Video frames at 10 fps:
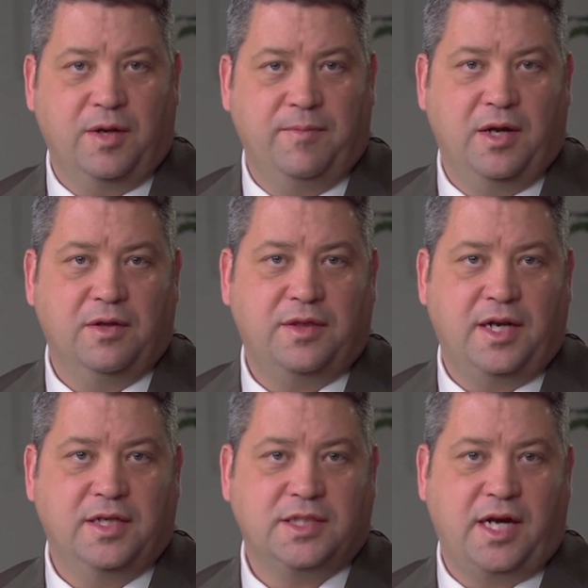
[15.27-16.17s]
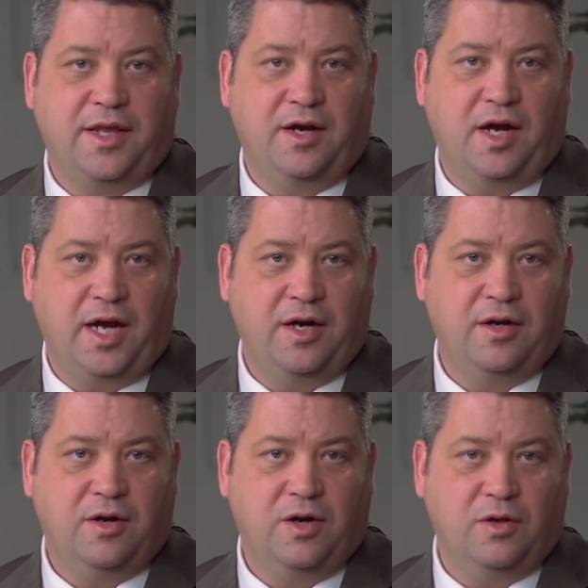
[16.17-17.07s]
an amount that is either
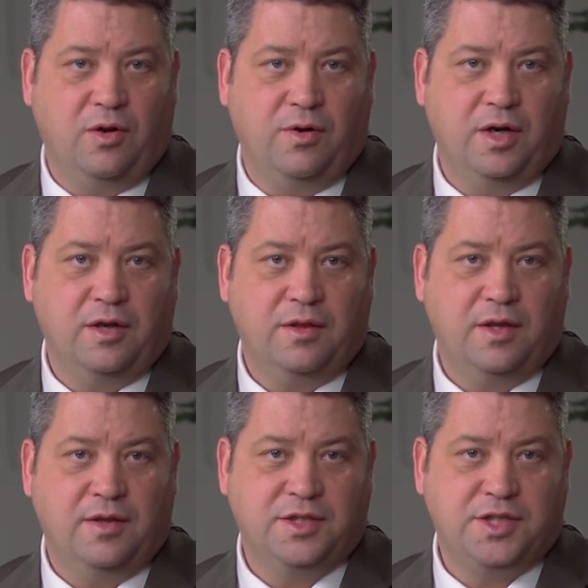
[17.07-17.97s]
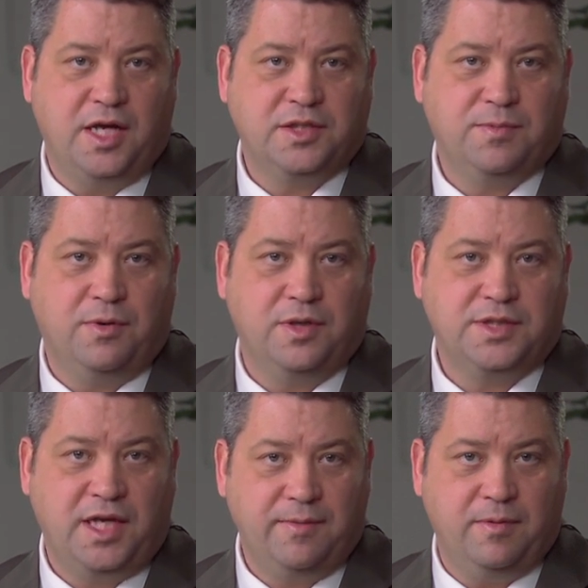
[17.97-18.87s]
higher or lower than the child support
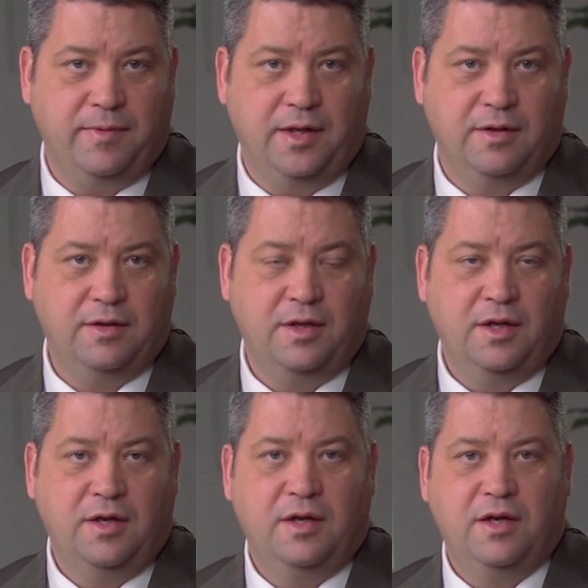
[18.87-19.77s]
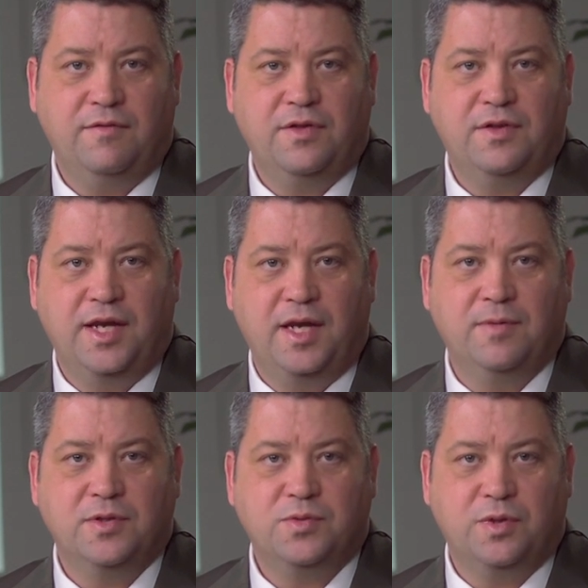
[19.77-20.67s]
table amount if the
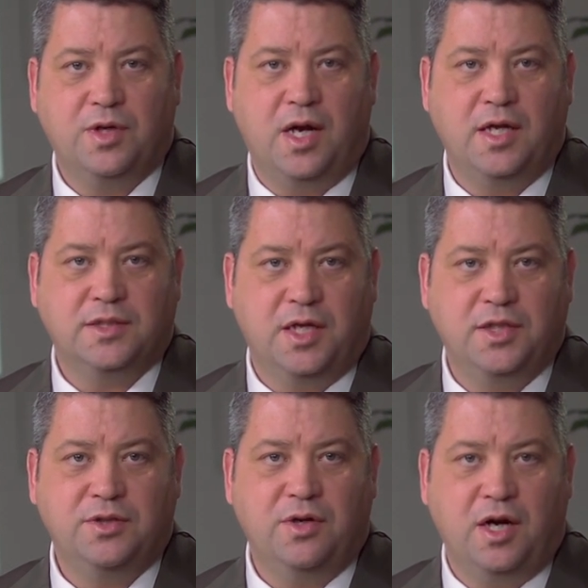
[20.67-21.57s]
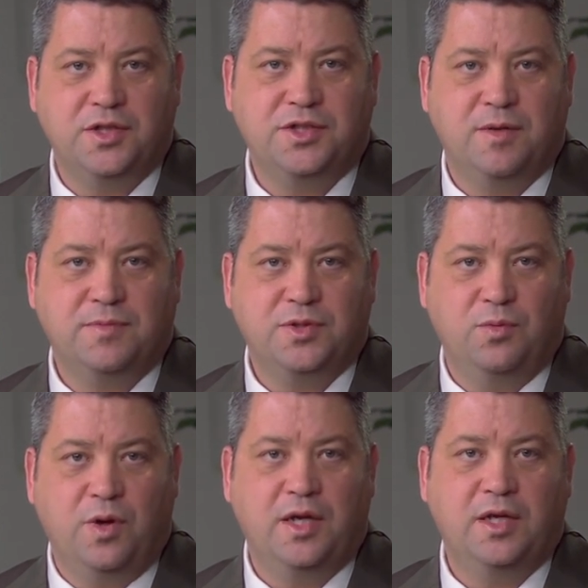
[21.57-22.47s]
tables would cause undue hardship to
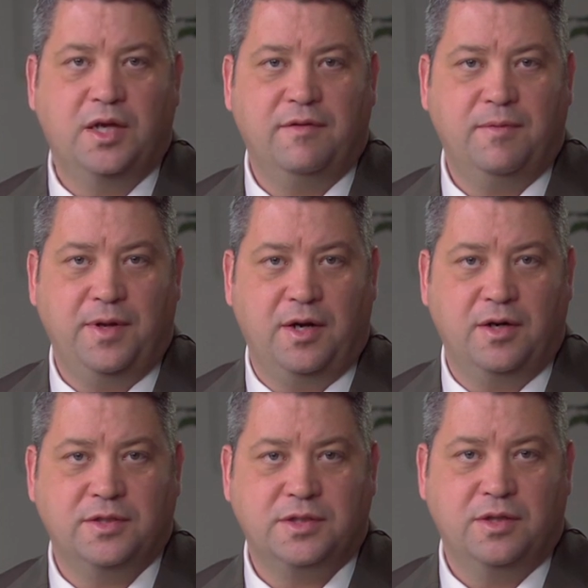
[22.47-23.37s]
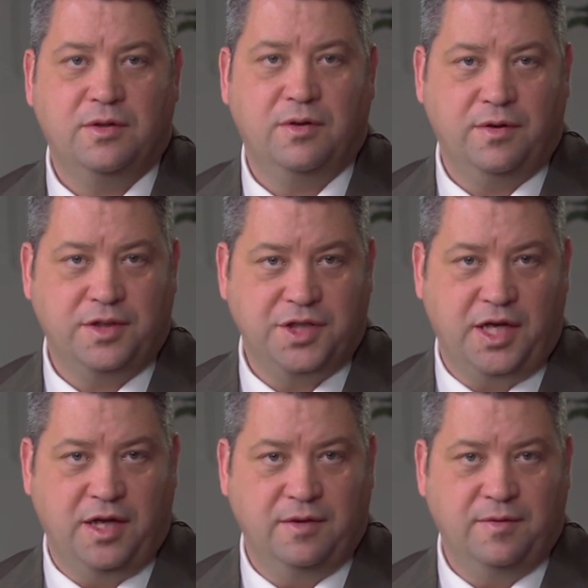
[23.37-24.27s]
one of the parents or the
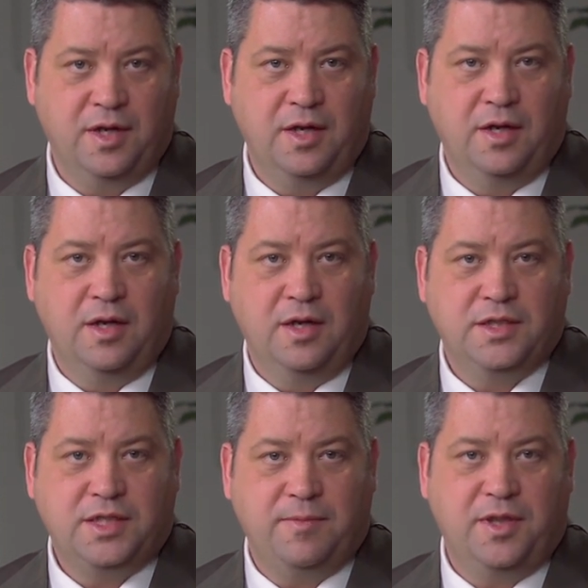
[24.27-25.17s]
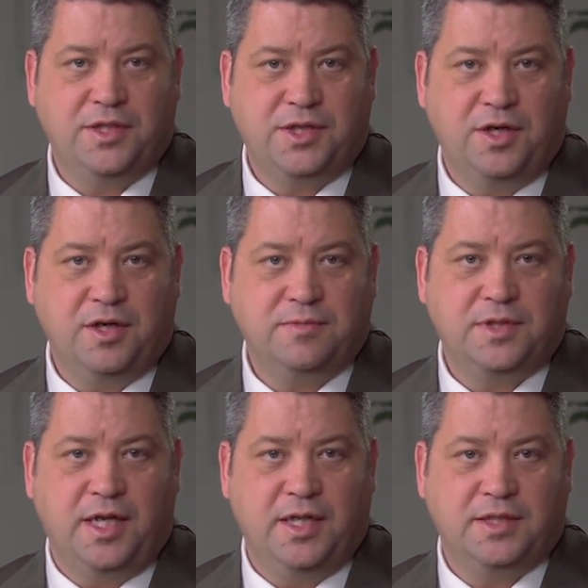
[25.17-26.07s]
child. Some of the
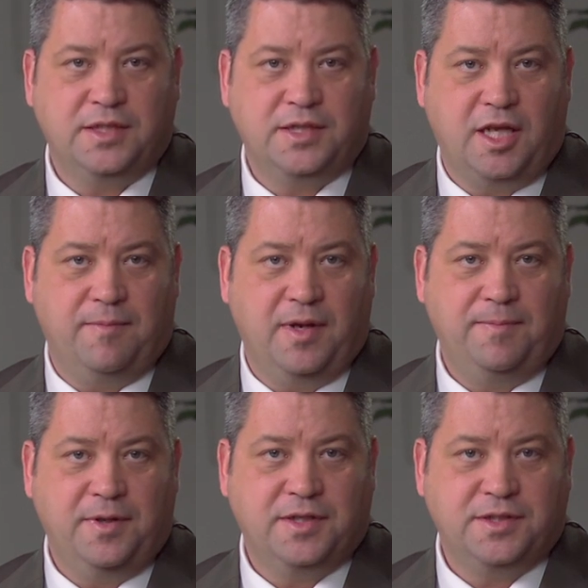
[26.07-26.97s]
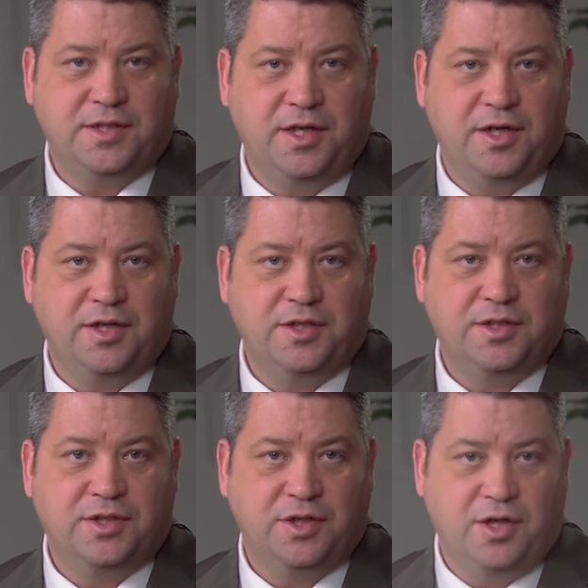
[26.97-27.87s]
circumstances that might be considered
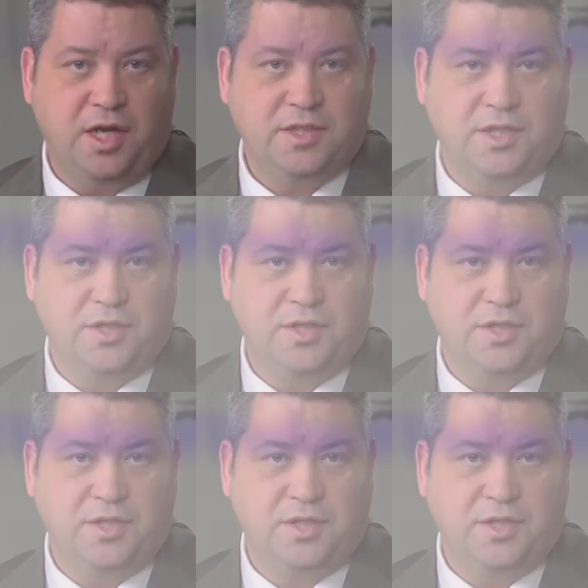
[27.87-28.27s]
to cause